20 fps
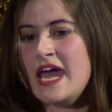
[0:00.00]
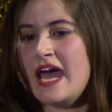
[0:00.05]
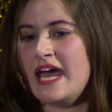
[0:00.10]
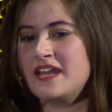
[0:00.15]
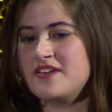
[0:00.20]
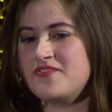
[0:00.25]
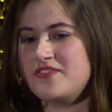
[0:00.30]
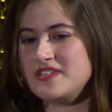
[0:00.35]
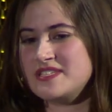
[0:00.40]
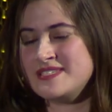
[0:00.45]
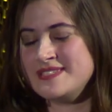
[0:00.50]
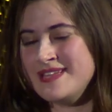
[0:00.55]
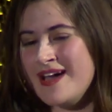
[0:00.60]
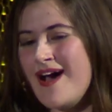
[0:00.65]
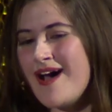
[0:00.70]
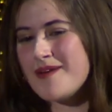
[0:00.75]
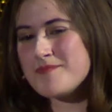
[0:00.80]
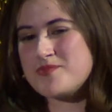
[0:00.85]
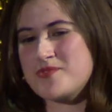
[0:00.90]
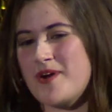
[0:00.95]
And if it's
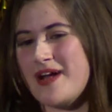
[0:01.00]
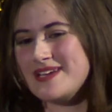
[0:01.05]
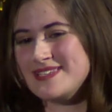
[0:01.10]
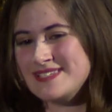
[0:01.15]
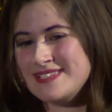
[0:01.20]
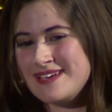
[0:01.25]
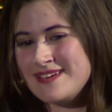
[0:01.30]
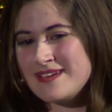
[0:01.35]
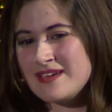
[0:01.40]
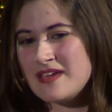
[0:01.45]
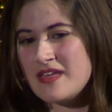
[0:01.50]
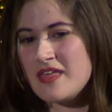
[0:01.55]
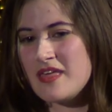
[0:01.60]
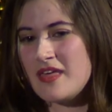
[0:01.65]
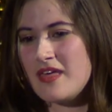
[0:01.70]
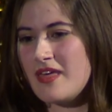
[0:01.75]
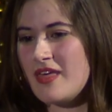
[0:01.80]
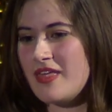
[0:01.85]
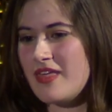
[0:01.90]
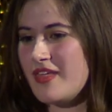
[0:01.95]
not pressing,
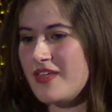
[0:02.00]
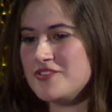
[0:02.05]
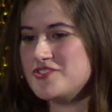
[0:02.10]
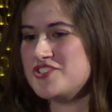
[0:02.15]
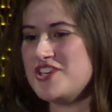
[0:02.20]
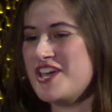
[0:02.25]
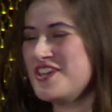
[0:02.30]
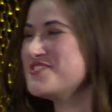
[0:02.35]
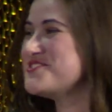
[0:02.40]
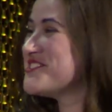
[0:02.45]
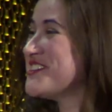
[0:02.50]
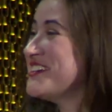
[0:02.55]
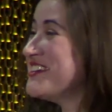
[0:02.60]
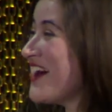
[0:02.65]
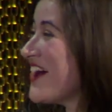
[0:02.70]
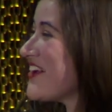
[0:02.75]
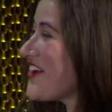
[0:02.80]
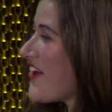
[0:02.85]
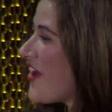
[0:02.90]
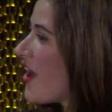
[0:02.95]
change
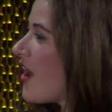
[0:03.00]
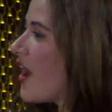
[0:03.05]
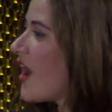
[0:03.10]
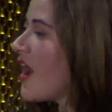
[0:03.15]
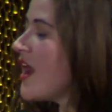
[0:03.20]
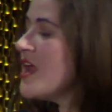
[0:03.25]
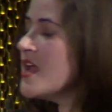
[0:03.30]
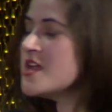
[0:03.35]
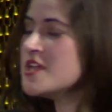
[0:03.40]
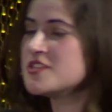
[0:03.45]
cannot occur.